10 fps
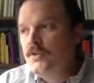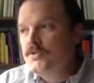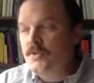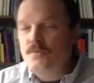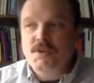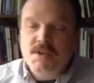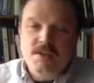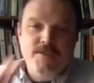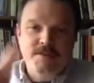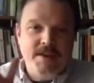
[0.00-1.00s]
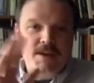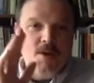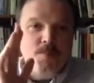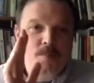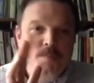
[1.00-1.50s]
so relief is like
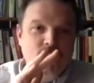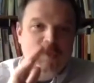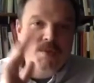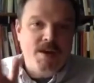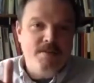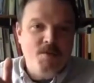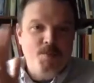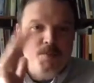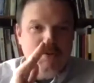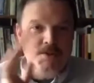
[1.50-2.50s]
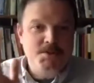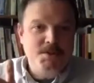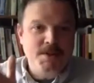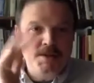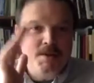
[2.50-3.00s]
a kind of a potential
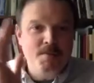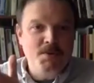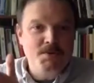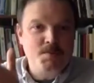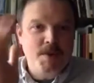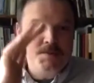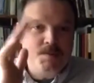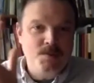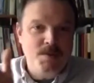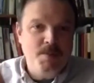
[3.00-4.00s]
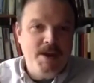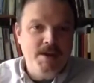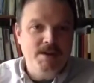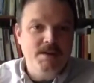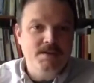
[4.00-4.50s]
liminal space between
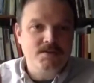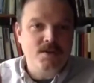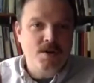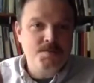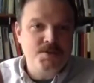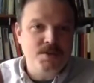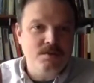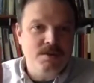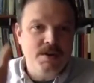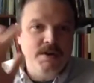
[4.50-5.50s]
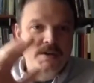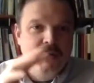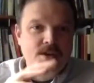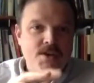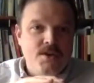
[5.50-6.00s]
painting and sculpture, where
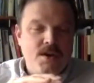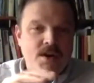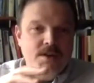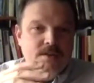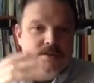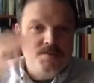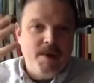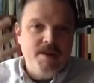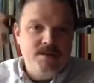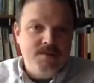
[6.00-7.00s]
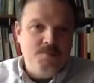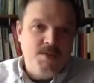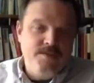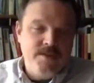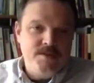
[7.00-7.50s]
uh, space can be
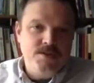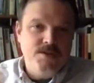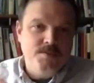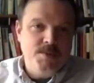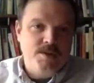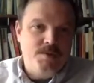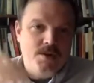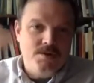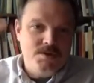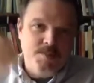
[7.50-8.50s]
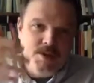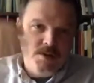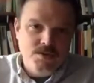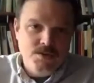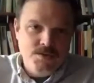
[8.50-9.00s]
physical but can also be an
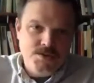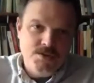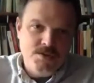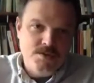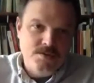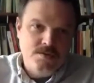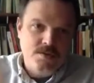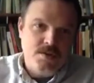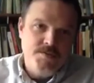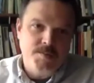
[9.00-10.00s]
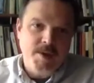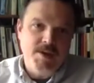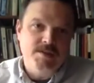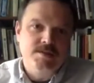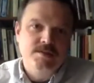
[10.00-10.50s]
illusion of
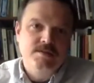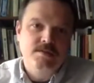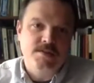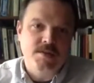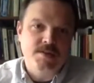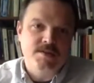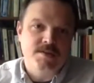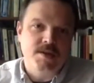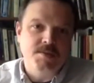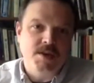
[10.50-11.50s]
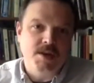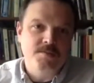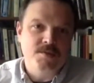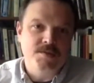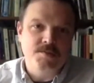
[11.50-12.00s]
space at the yeah. same time.
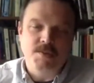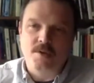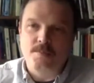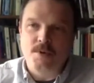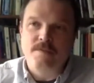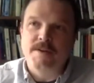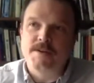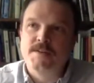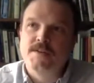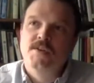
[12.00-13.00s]
So it seemed like a perfect